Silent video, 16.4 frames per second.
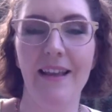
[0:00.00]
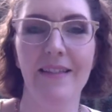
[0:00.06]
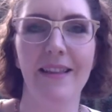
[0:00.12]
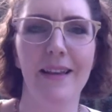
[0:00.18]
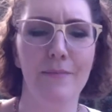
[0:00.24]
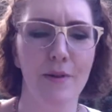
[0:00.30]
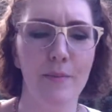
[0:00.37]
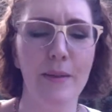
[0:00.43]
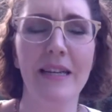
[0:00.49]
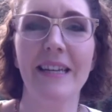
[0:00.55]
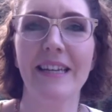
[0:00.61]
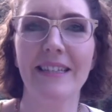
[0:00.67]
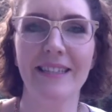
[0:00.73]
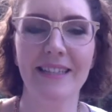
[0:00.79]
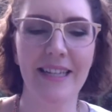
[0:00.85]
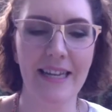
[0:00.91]
and then probably
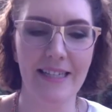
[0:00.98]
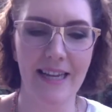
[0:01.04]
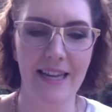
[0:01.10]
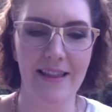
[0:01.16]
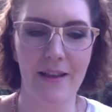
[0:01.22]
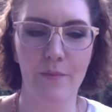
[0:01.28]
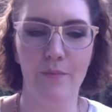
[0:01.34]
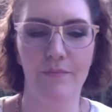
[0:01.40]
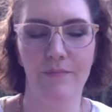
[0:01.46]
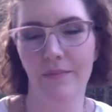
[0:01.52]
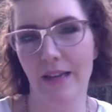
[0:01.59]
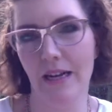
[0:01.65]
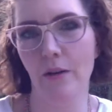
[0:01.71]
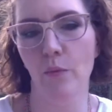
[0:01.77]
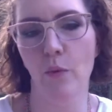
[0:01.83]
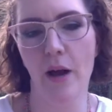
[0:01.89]
let it set, and then
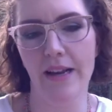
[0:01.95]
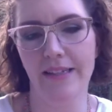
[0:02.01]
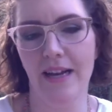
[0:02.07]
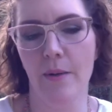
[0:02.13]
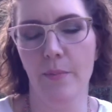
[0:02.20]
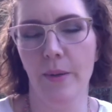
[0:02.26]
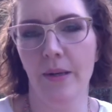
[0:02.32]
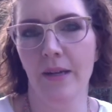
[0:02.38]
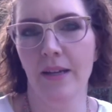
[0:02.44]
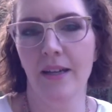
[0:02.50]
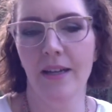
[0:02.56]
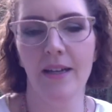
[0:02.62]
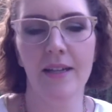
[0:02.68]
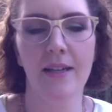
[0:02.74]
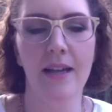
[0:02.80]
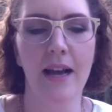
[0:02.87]
it'll wind up
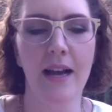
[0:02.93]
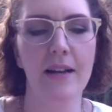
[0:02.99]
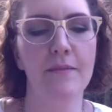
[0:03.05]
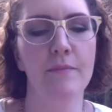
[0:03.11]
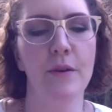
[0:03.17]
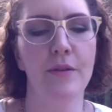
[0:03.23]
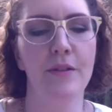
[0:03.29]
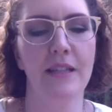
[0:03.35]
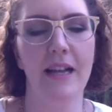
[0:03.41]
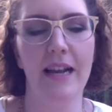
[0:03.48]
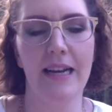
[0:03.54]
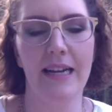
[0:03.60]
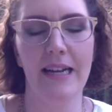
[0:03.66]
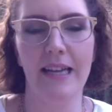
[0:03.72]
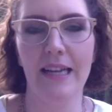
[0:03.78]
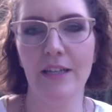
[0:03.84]
most
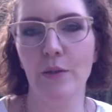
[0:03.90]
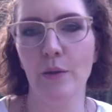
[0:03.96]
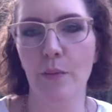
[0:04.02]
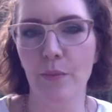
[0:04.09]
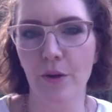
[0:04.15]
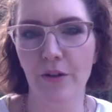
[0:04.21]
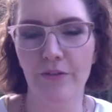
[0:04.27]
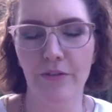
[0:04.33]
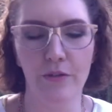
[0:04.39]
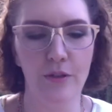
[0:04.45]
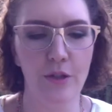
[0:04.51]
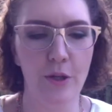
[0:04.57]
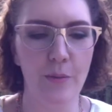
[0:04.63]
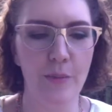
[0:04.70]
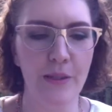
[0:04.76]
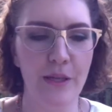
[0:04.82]
likely into a beautiful
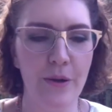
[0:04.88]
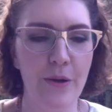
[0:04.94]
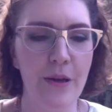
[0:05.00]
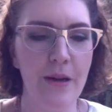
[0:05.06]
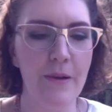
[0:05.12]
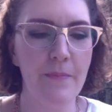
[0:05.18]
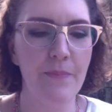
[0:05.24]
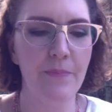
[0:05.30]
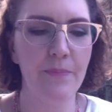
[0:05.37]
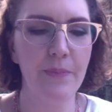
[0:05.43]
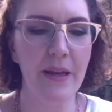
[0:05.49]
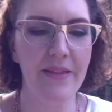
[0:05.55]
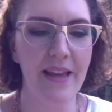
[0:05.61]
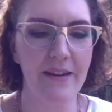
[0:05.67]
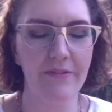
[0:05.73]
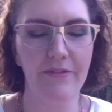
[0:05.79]
tube. So,
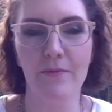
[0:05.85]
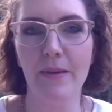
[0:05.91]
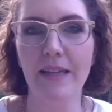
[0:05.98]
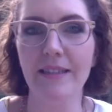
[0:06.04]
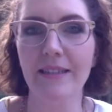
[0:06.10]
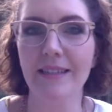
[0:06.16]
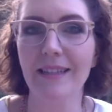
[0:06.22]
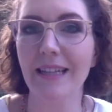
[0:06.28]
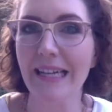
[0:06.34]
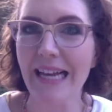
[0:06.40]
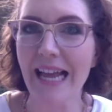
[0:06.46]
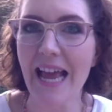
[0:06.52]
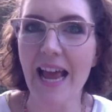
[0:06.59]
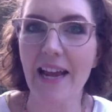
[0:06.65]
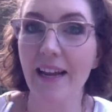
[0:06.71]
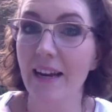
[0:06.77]
but that for me is just a little
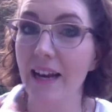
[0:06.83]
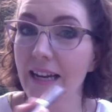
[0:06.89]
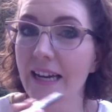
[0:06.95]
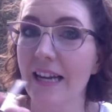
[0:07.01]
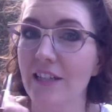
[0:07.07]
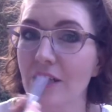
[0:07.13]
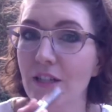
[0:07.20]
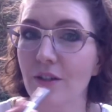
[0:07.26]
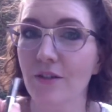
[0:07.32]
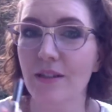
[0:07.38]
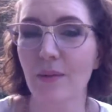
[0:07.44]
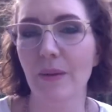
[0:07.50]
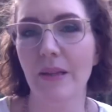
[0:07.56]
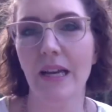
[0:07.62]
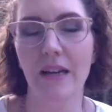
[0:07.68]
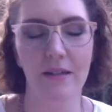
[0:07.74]
hack. I can actually use
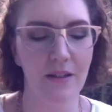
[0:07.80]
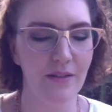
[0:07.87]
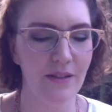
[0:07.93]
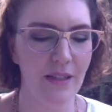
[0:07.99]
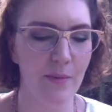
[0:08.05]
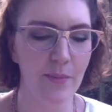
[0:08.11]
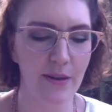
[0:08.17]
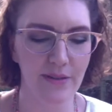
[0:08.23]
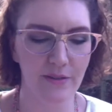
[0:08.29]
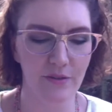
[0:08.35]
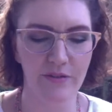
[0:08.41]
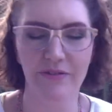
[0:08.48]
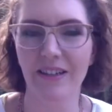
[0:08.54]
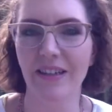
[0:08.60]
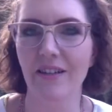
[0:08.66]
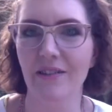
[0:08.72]
it without using a brush or
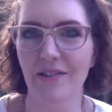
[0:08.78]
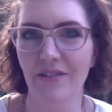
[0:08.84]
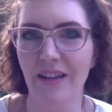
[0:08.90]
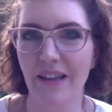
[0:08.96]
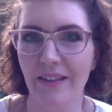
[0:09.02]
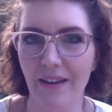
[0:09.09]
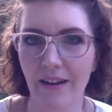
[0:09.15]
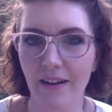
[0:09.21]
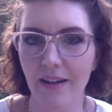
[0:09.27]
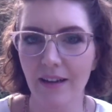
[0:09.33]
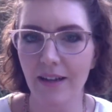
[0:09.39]
fingers or anything,